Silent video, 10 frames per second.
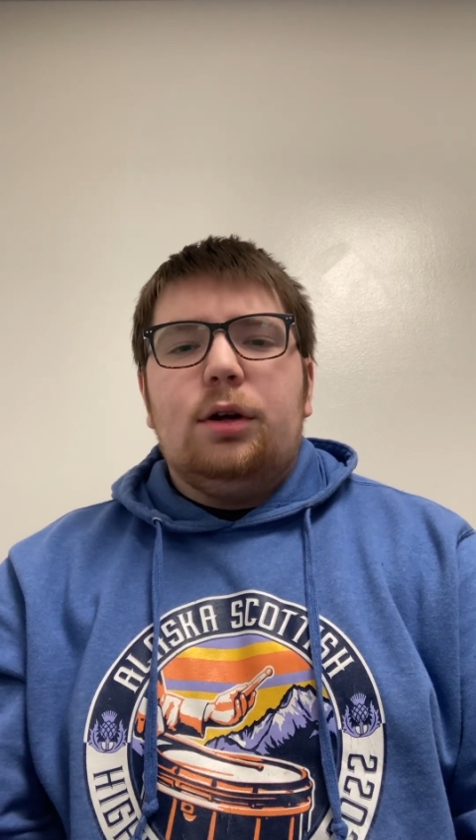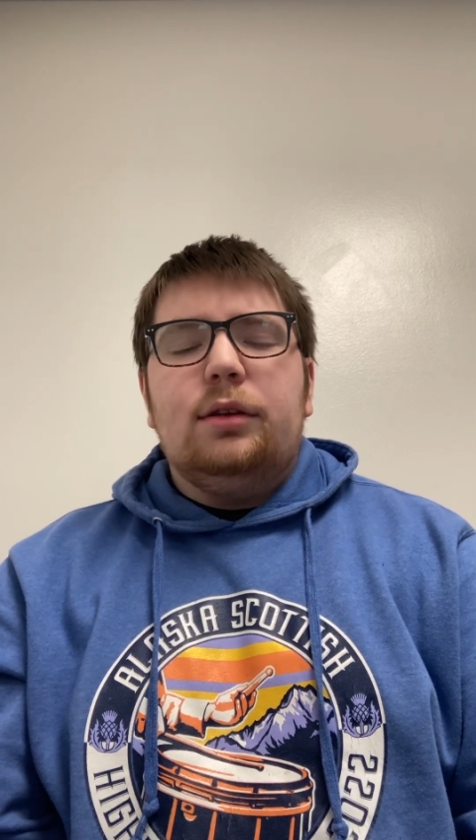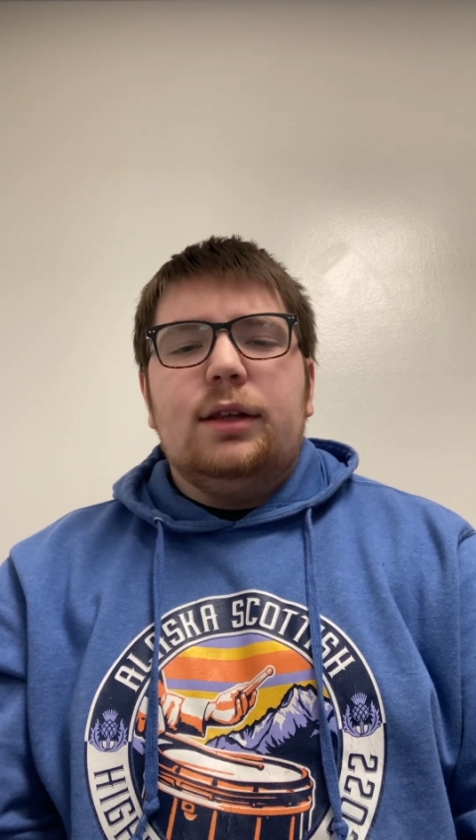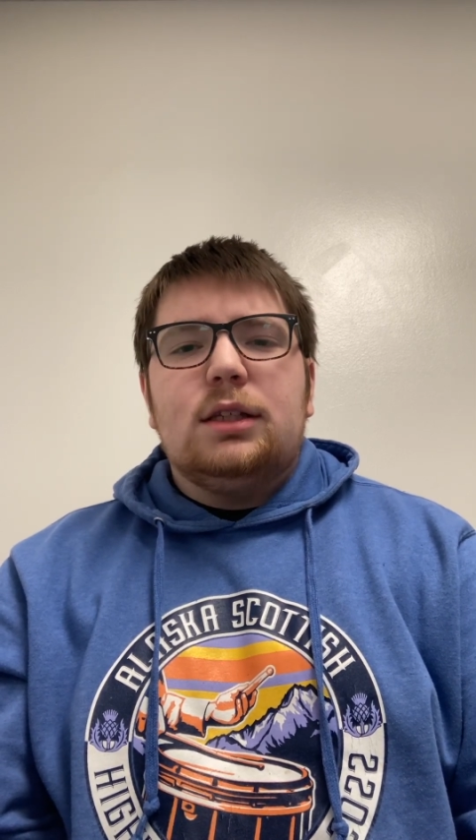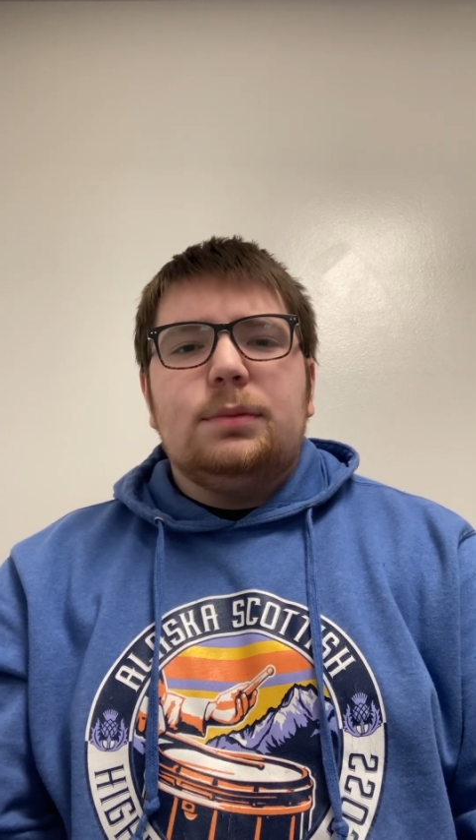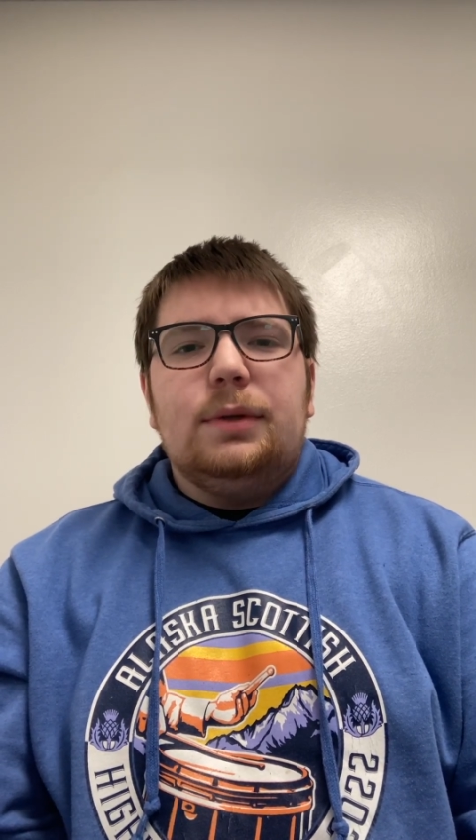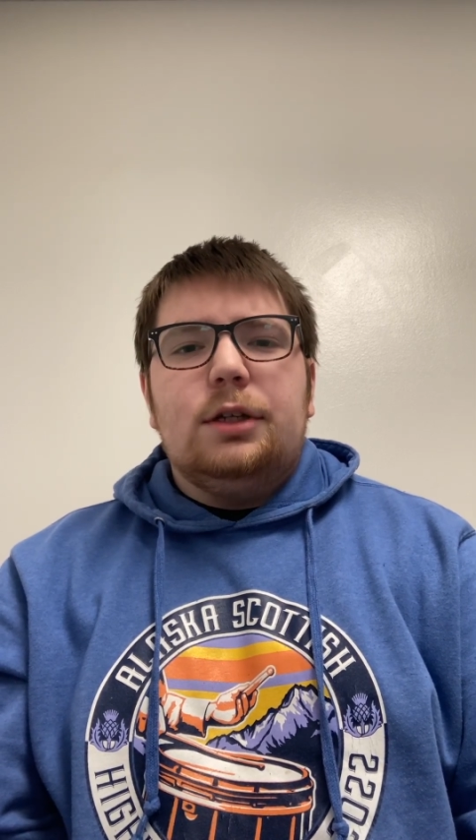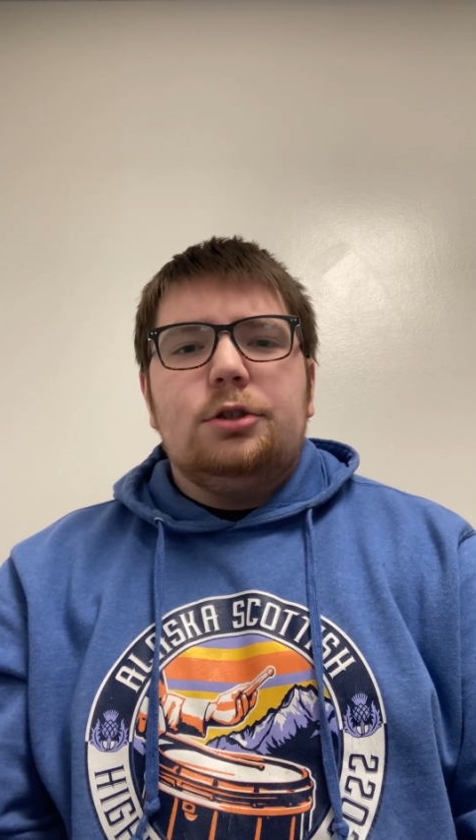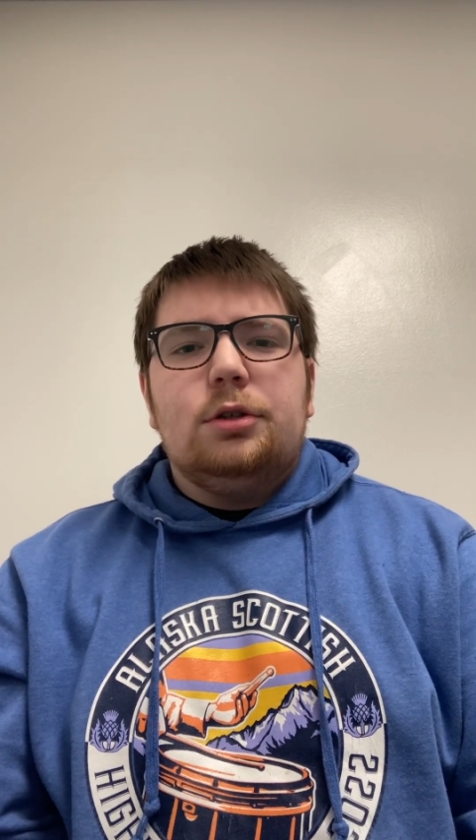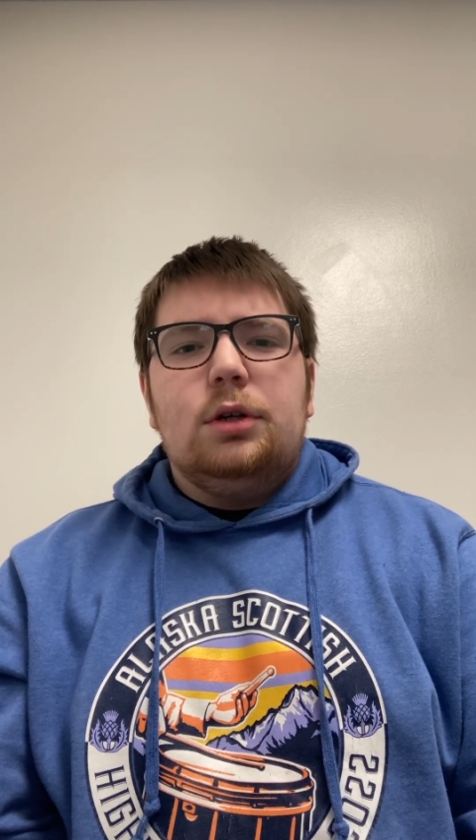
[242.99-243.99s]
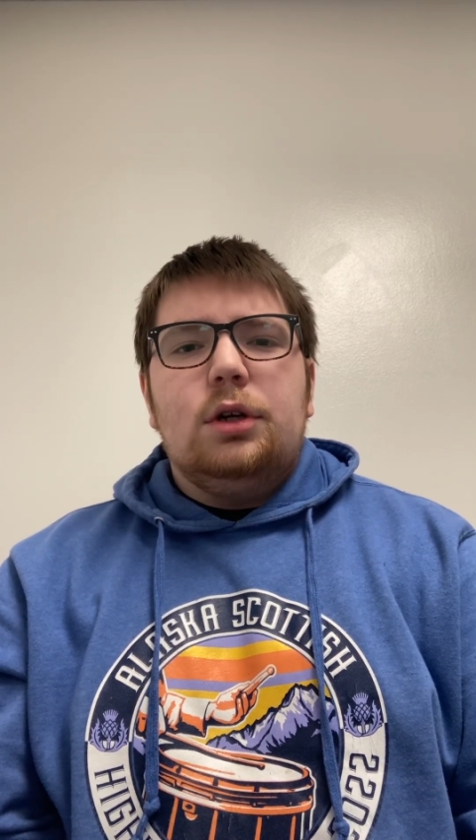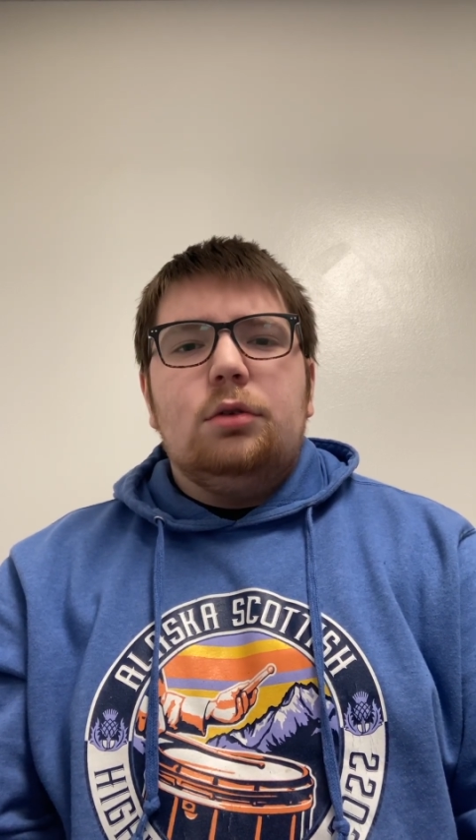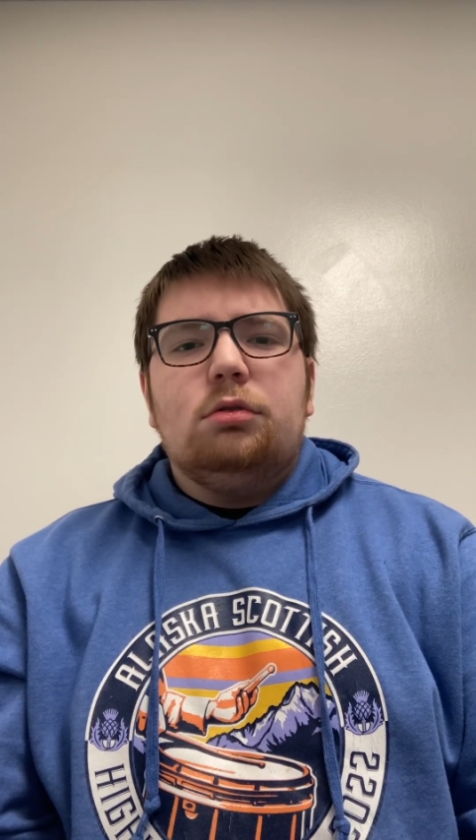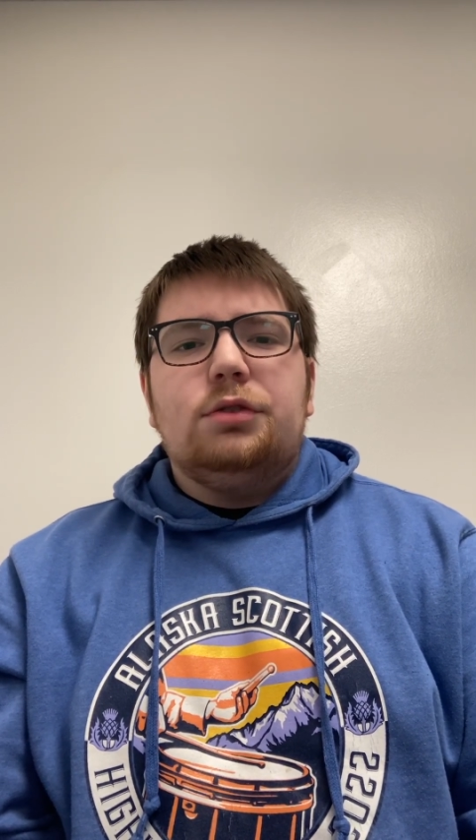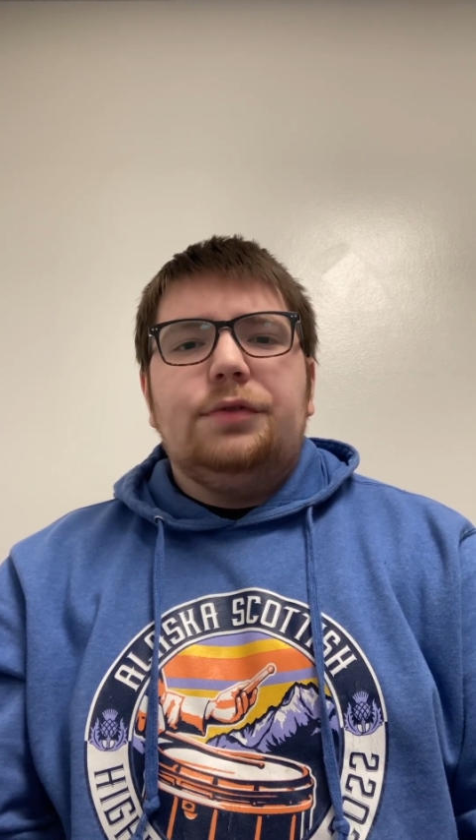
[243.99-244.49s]
in this speech
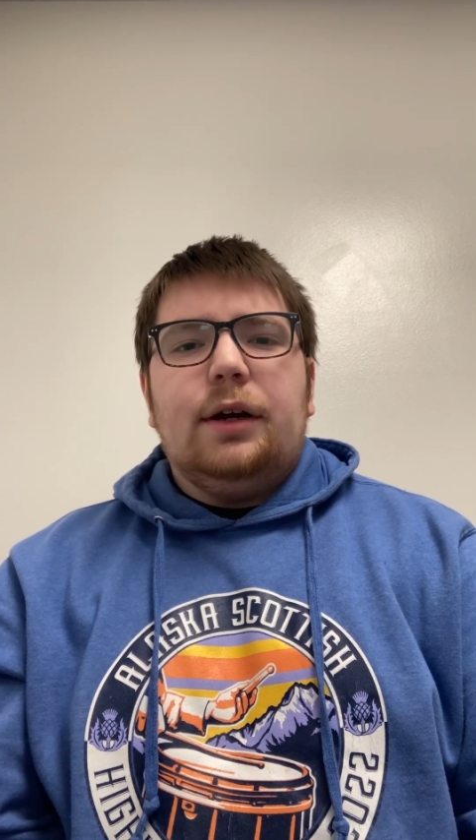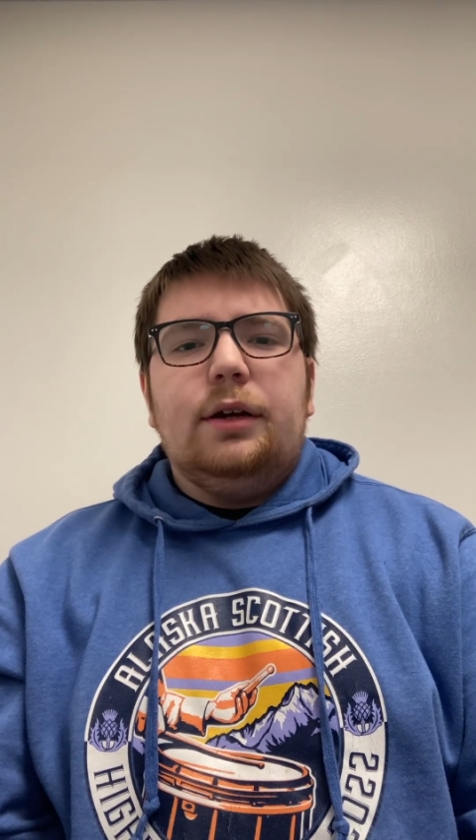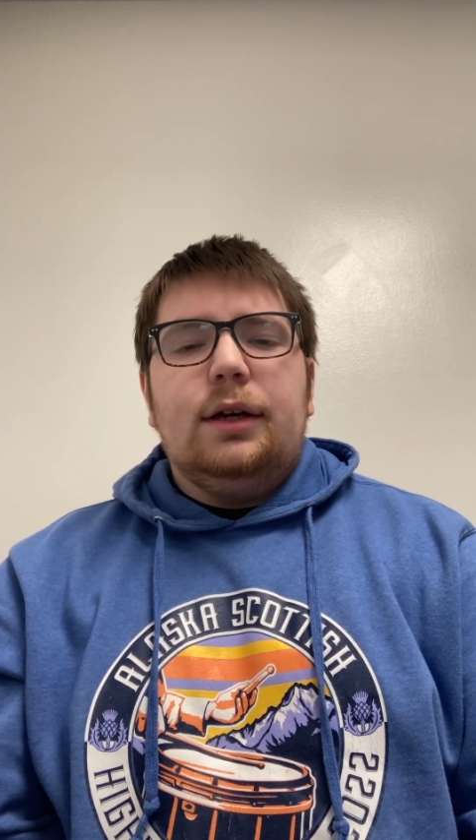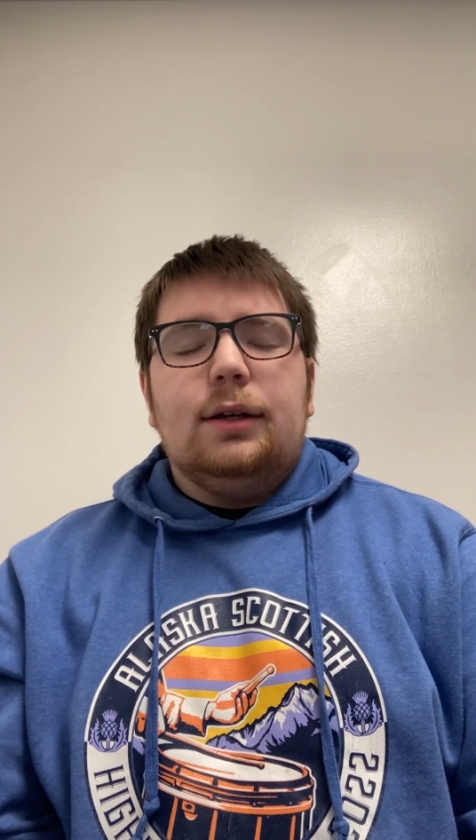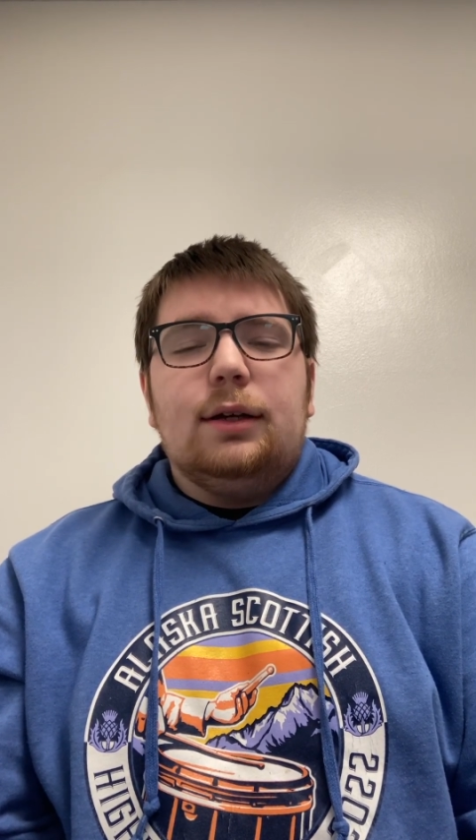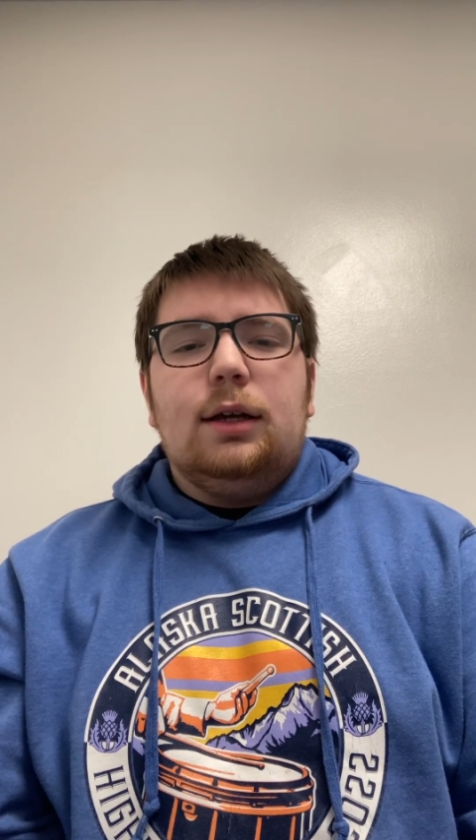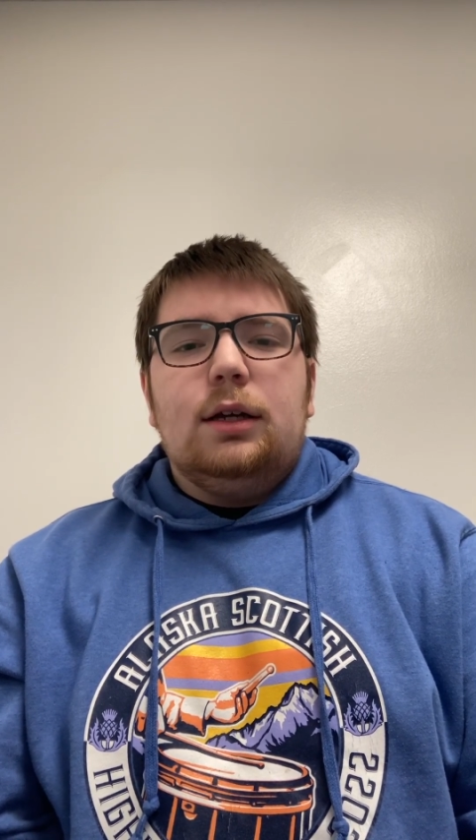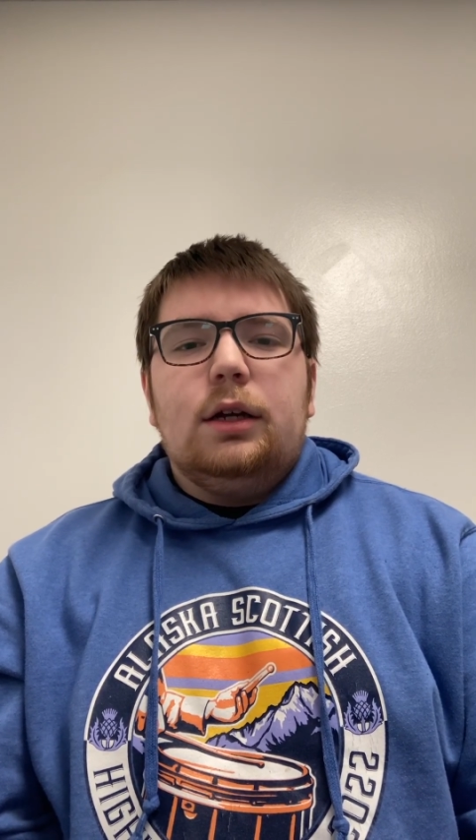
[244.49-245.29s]
was very good.